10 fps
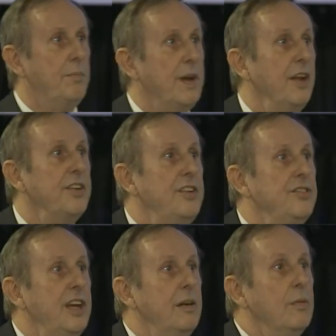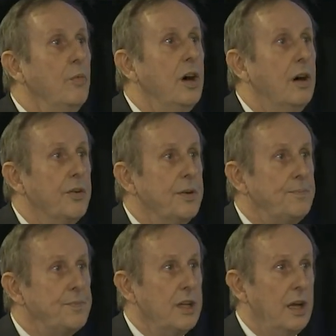plant engineering world
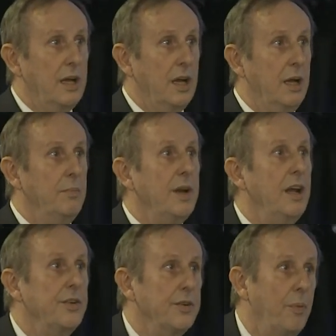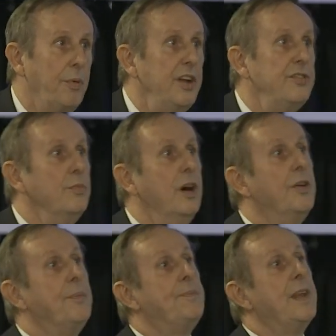and plant operation world.